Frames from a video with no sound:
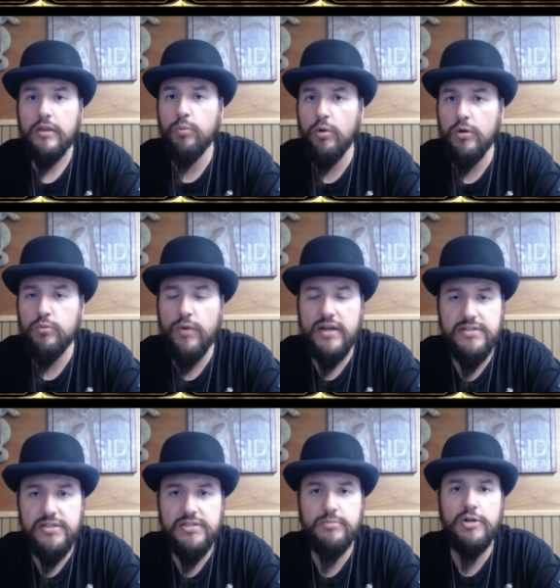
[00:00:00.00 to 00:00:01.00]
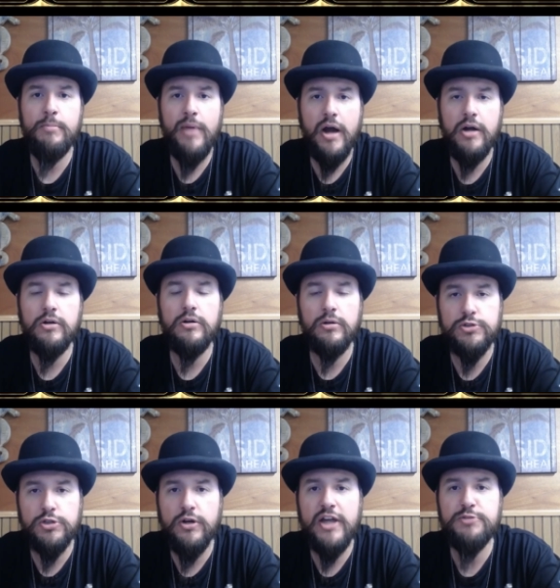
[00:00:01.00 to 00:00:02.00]
The word racism in our modern
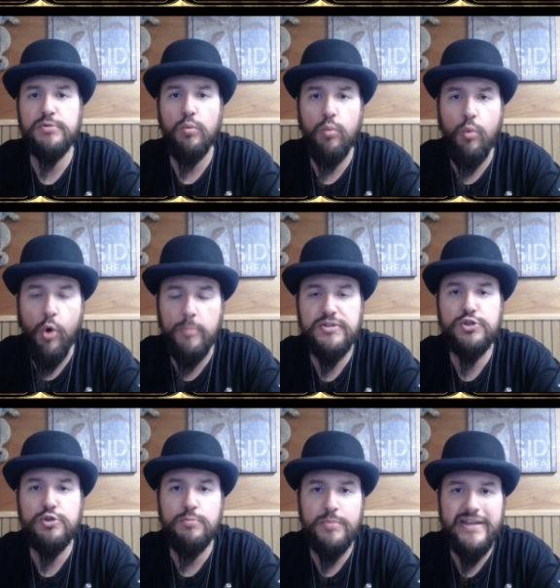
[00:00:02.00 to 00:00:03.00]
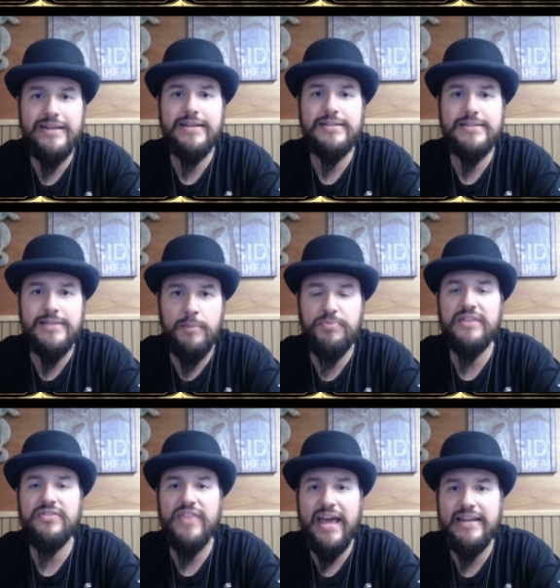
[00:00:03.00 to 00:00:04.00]
culture has been warped to mean
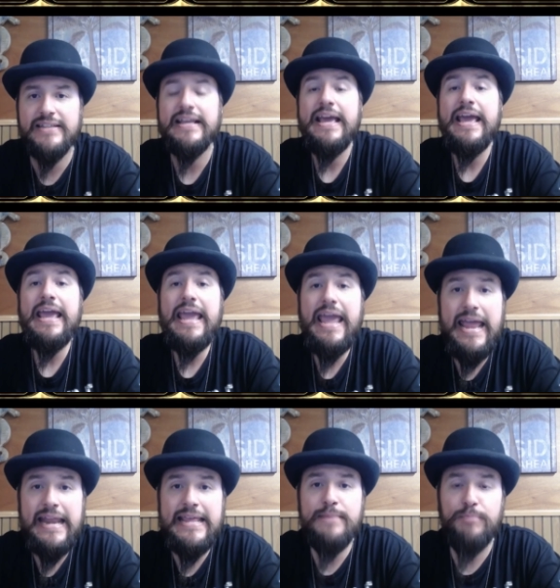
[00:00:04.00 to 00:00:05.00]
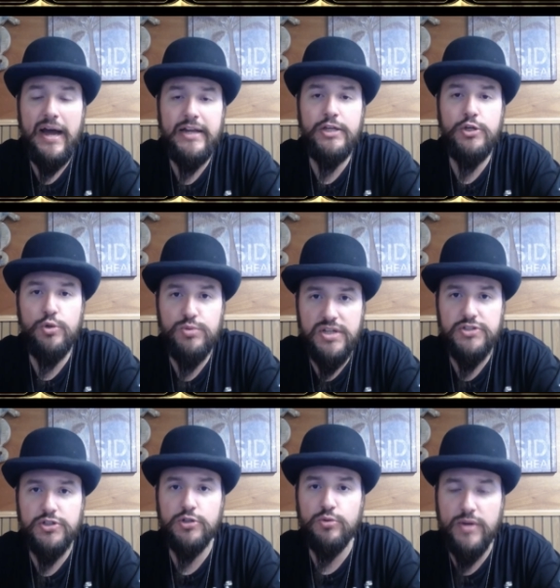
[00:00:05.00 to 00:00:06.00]
something that is anybody who
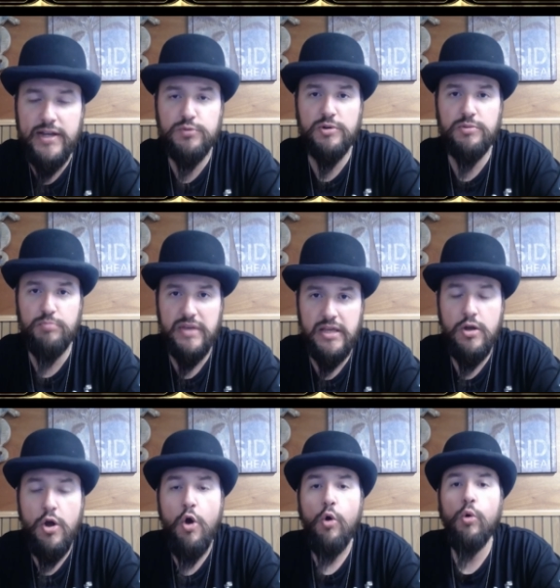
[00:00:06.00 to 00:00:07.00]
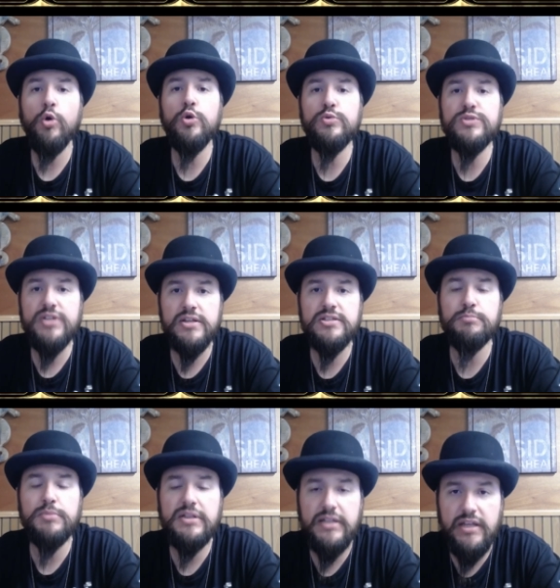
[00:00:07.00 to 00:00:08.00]
disagrees with me or who
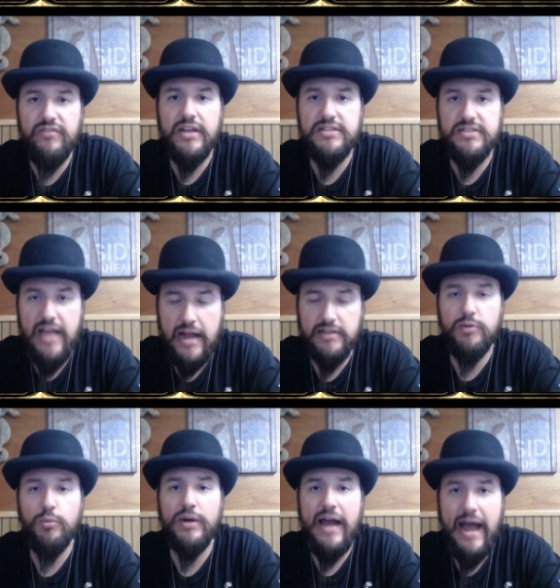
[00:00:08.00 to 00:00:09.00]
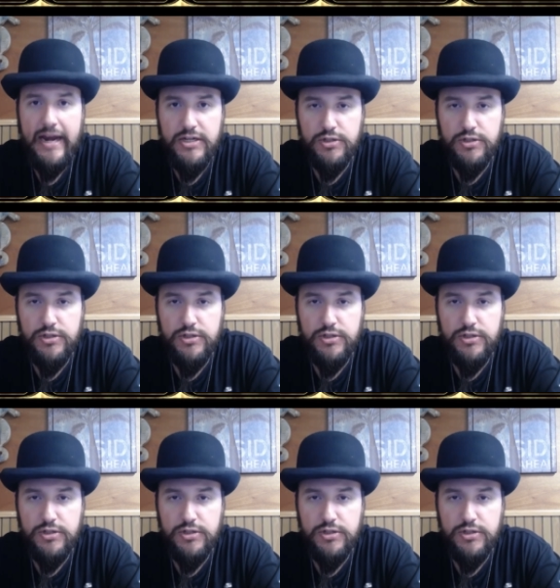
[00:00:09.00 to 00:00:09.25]
doesn't believe exactly what I